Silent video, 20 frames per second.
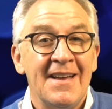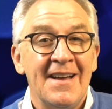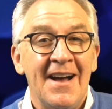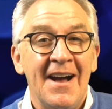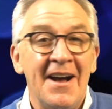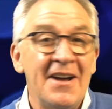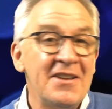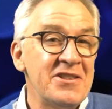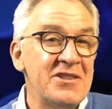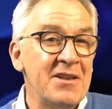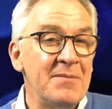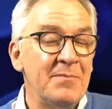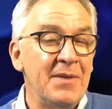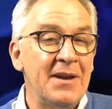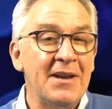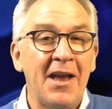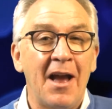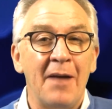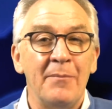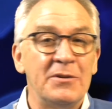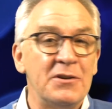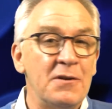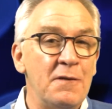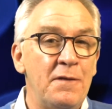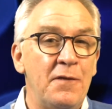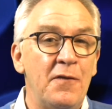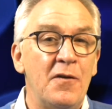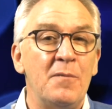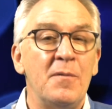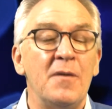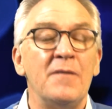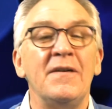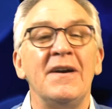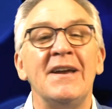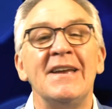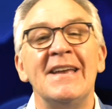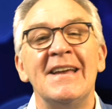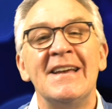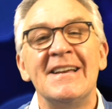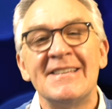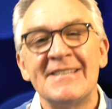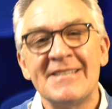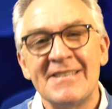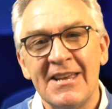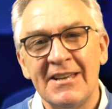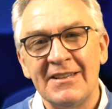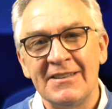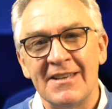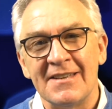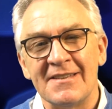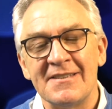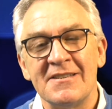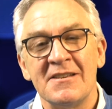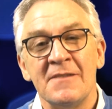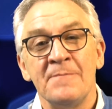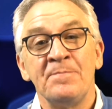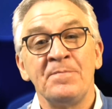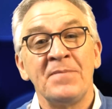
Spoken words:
Hardship may come in the form of a sickness,